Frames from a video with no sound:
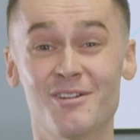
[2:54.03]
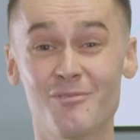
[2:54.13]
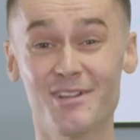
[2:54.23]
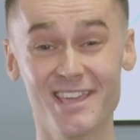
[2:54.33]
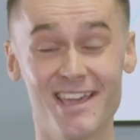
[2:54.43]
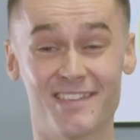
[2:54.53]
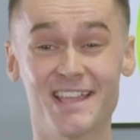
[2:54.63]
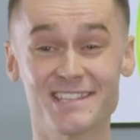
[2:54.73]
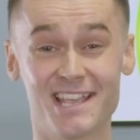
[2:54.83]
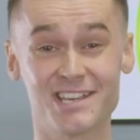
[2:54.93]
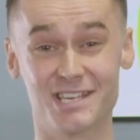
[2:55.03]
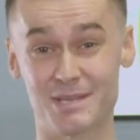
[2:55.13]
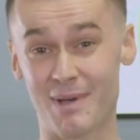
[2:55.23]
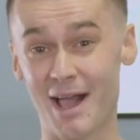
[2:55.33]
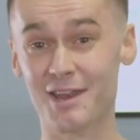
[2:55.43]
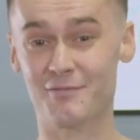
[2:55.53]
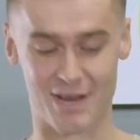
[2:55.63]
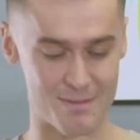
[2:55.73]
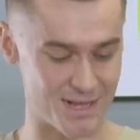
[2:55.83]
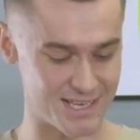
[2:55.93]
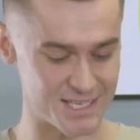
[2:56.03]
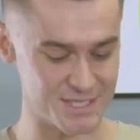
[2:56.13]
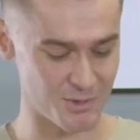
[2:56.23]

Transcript: Well, yeah, that's actually part of what our money is,